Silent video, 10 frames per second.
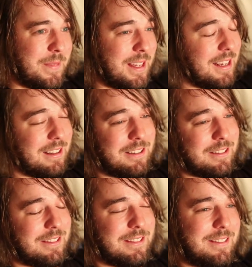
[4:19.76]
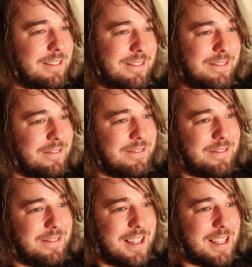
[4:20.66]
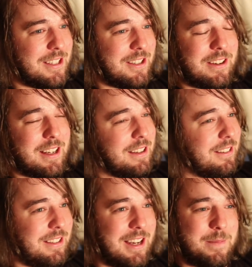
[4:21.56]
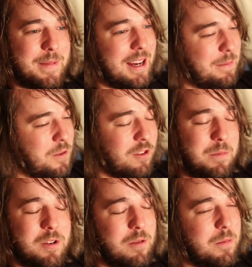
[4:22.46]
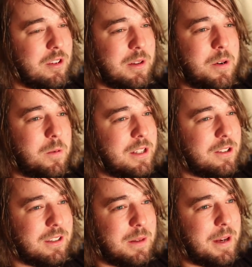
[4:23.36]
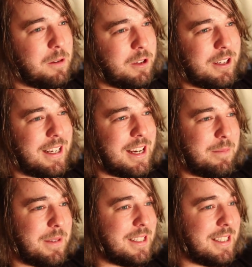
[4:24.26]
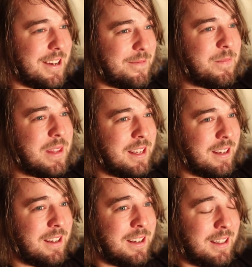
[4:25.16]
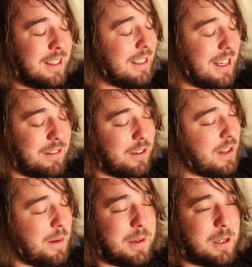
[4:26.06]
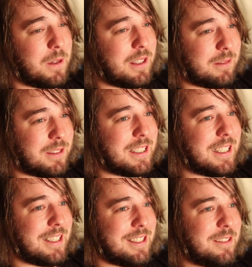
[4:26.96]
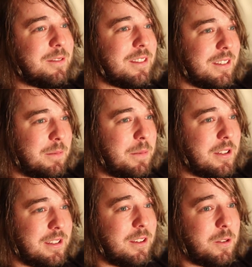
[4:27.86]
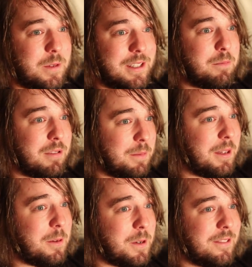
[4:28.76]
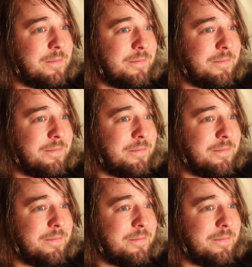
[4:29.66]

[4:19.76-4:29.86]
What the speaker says: Yeah, look, it's just only come back more and more and more. The more we do it, the better we're going to get, but even off that big one, personally I thought we did pretty bloody well.